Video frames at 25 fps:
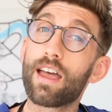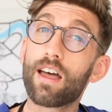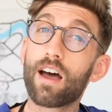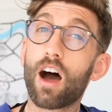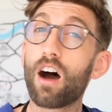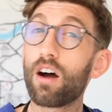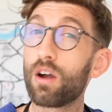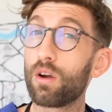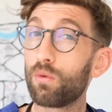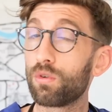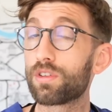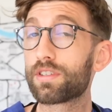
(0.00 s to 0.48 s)

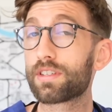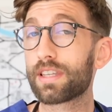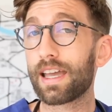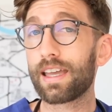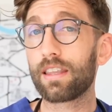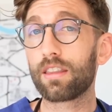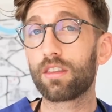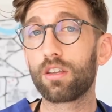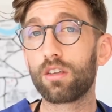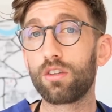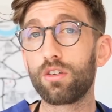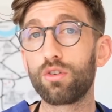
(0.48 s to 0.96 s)
I would
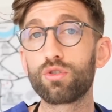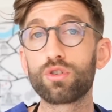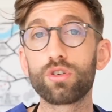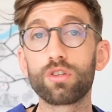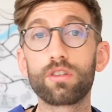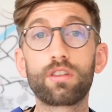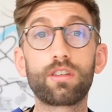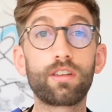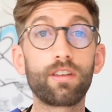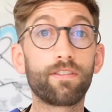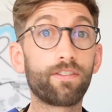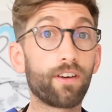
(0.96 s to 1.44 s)
say that you
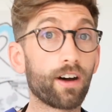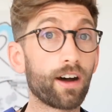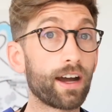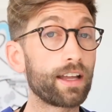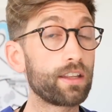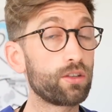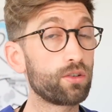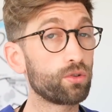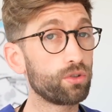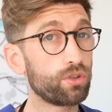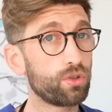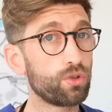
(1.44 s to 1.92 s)
should
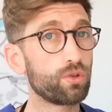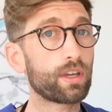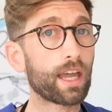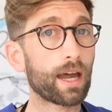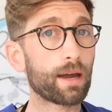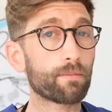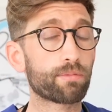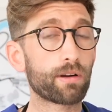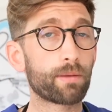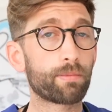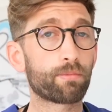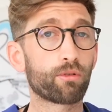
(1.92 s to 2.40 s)
divide your
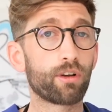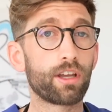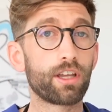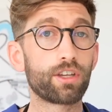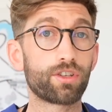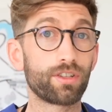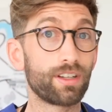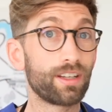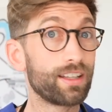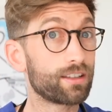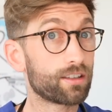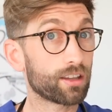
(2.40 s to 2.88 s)
UCAT
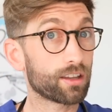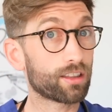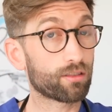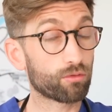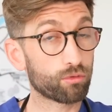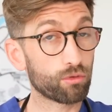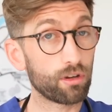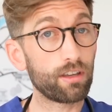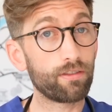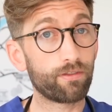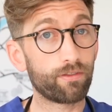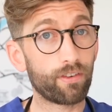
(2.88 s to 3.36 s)
preparation into
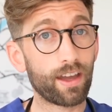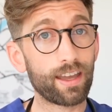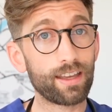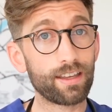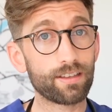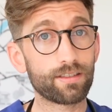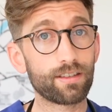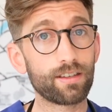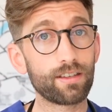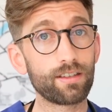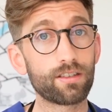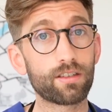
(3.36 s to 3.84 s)
three
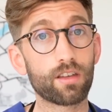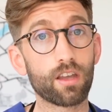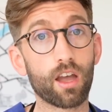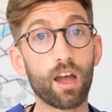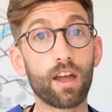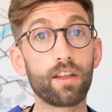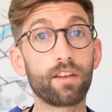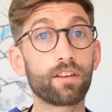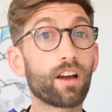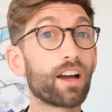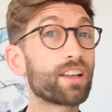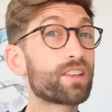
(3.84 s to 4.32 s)
phases,
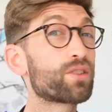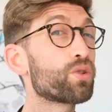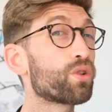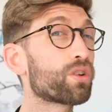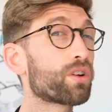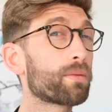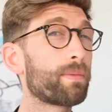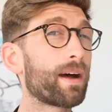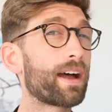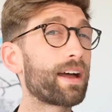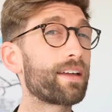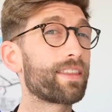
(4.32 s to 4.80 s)
and I talk
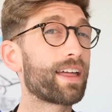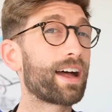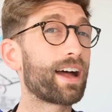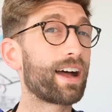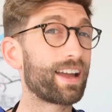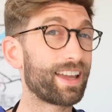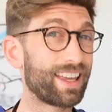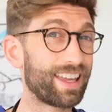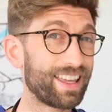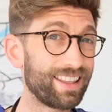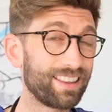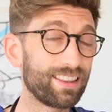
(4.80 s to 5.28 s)
about
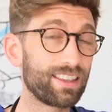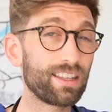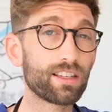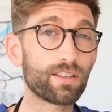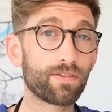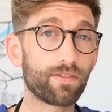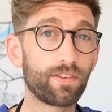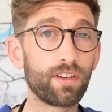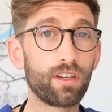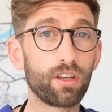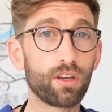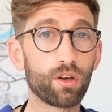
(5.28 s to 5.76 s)
that in this
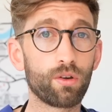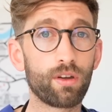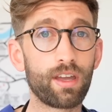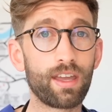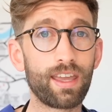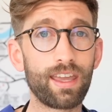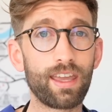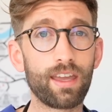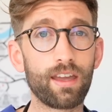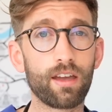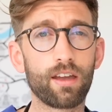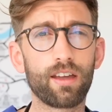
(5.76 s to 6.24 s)
video
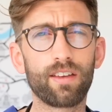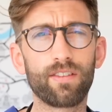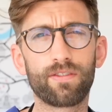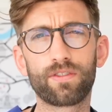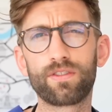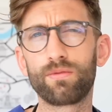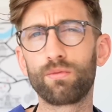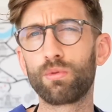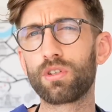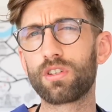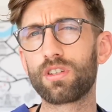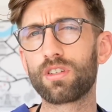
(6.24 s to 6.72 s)
here,
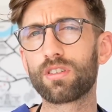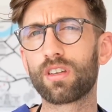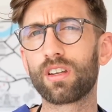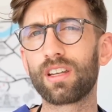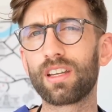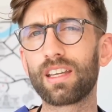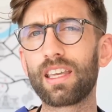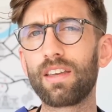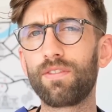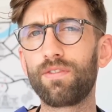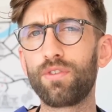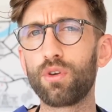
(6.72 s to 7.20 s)
which is going to
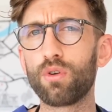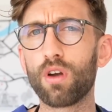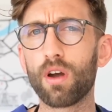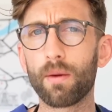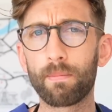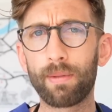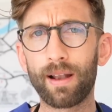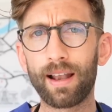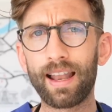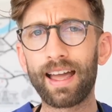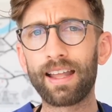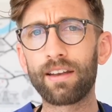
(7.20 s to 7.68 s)
give you a
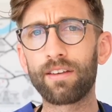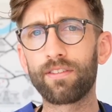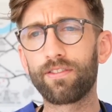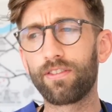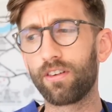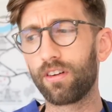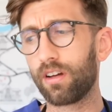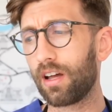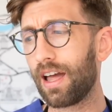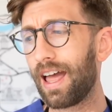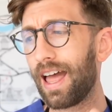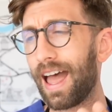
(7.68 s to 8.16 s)
plan
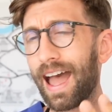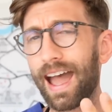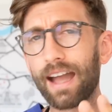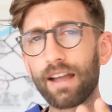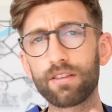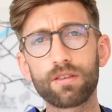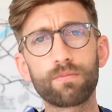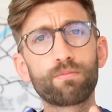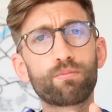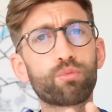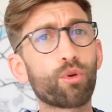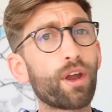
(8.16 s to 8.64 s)
for how
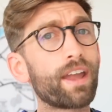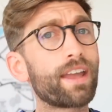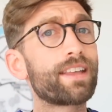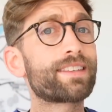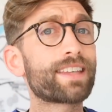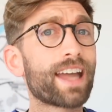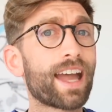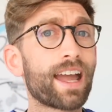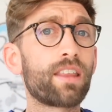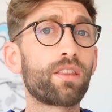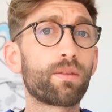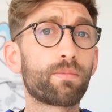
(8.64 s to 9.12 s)
to break
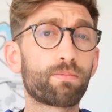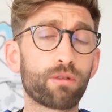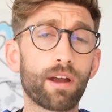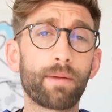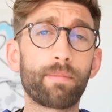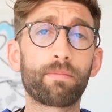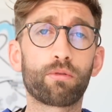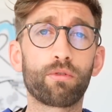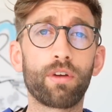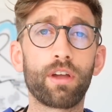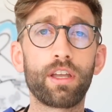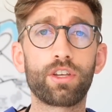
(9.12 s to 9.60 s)
down the
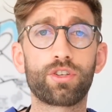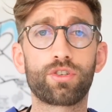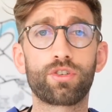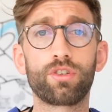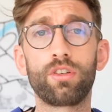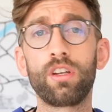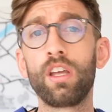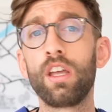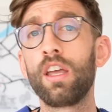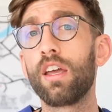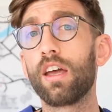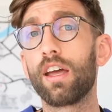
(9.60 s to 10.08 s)

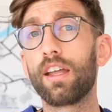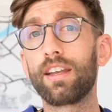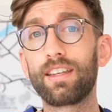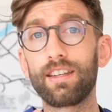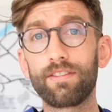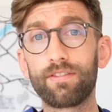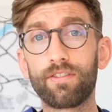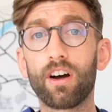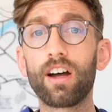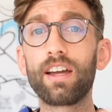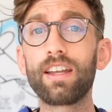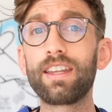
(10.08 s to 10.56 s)
preparation and
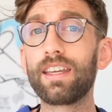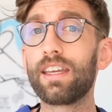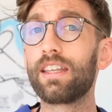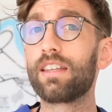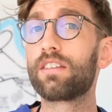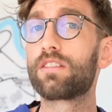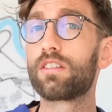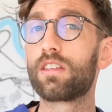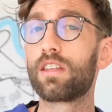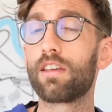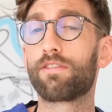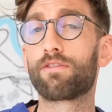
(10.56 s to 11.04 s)
divide it
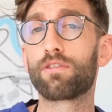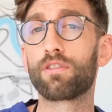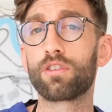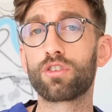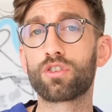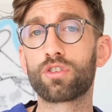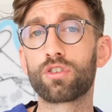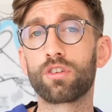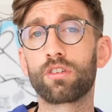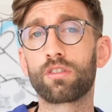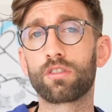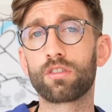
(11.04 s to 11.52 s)
into different
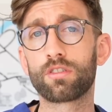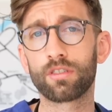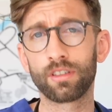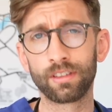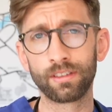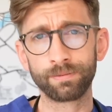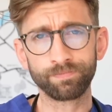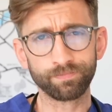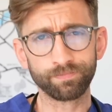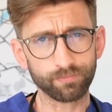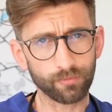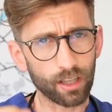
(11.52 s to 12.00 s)
chunks.
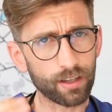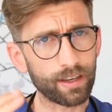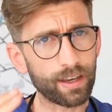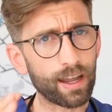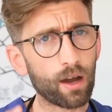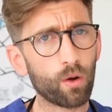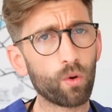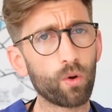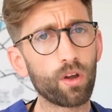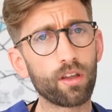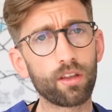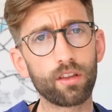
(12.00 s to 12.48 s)

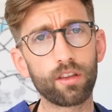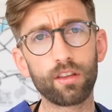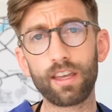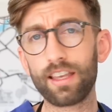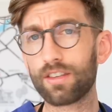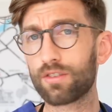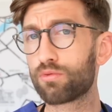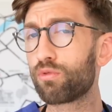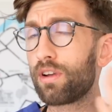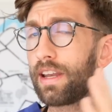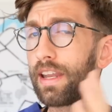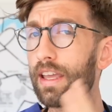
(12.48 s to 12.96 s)
Now,
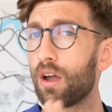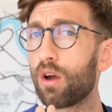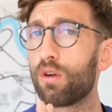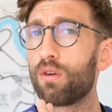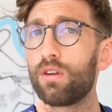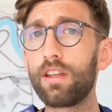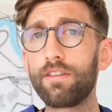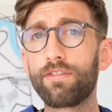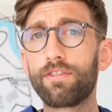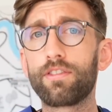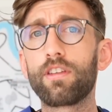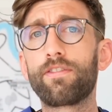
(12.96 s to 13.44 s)
it's really
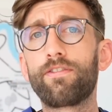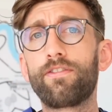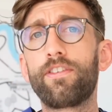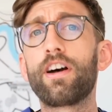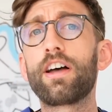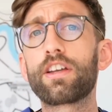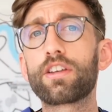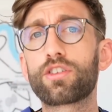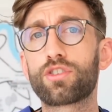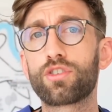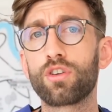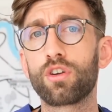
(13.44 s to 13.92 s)
only for the
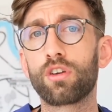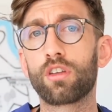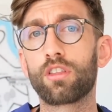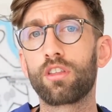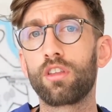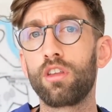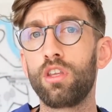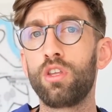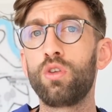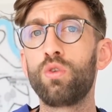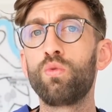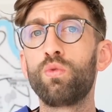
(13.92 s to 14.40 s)
first chunk
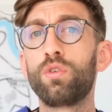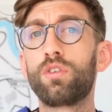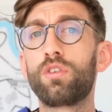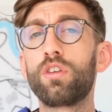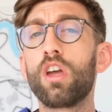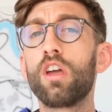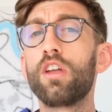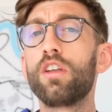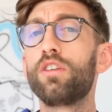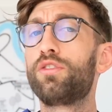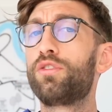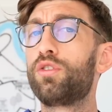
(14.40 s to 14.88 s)
that you would
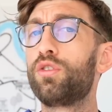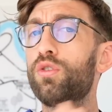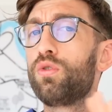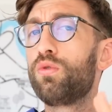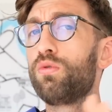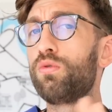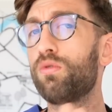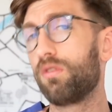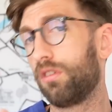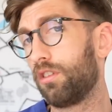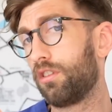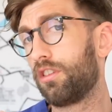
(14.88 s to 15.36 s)

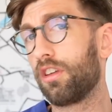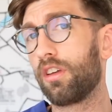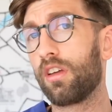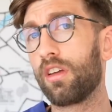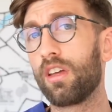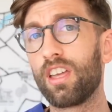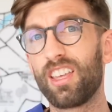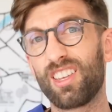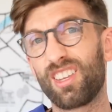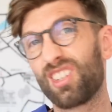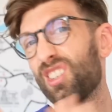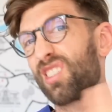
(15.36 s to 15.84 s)
do
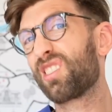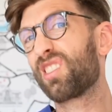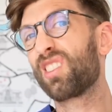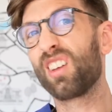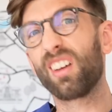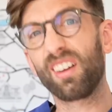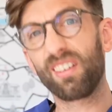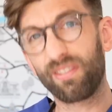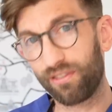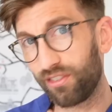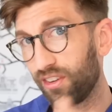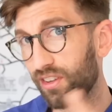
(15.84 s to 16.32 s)
the
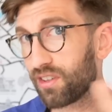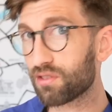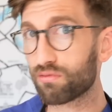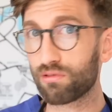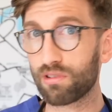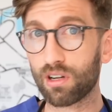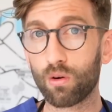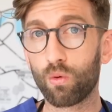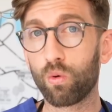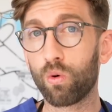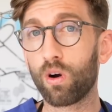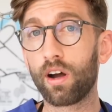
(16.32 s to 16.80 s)
stuff that's
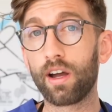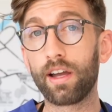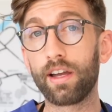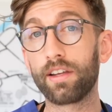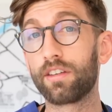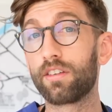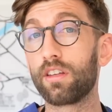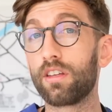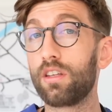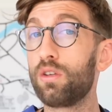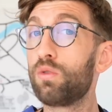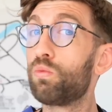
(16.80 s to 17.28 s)

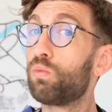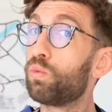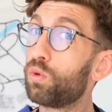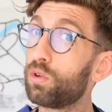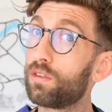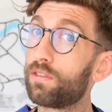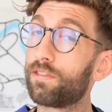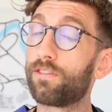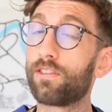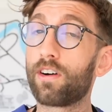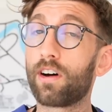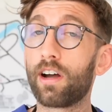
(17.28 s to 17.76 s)
required that you
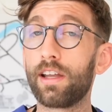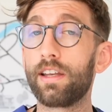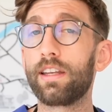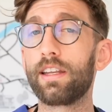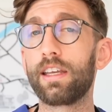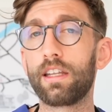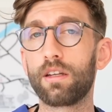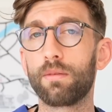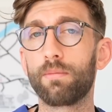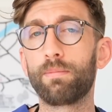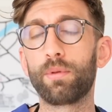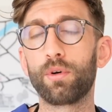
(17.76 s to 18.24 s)
would find
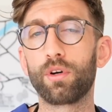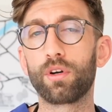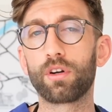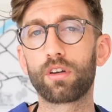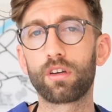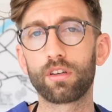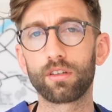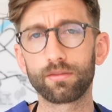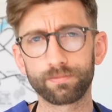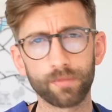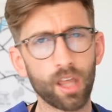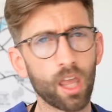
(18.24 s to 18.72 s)
in a
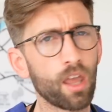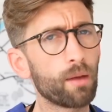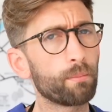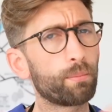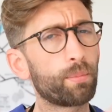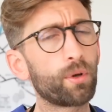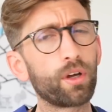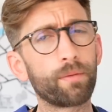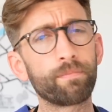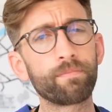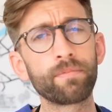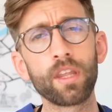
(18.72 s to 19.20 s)
book.
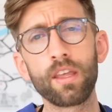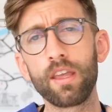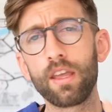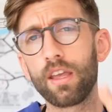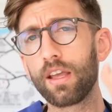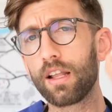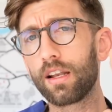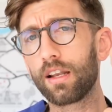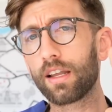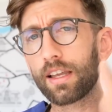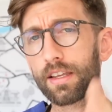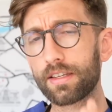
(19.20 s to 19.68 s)
But
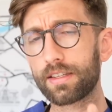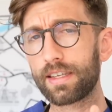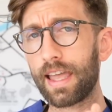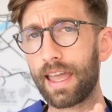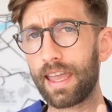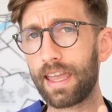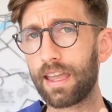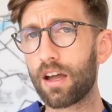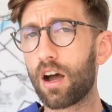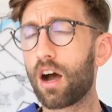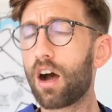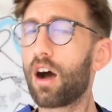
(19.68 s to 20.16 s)
like I
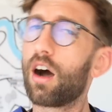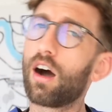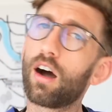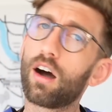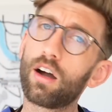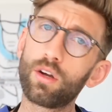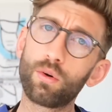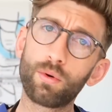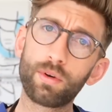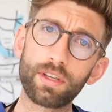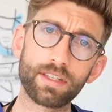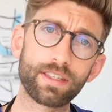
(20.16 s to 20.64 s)
say,
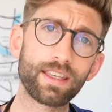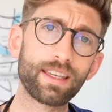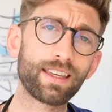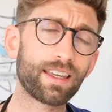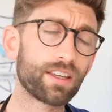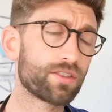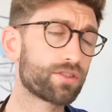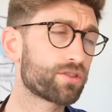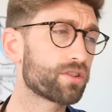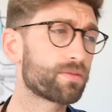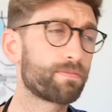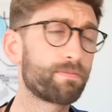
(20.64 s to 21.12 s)
I always think
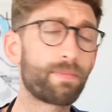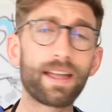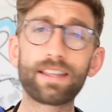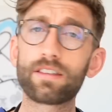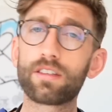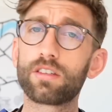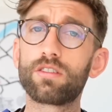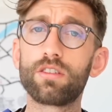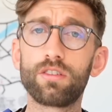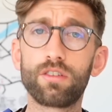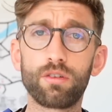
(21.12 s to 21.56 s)
it's just better to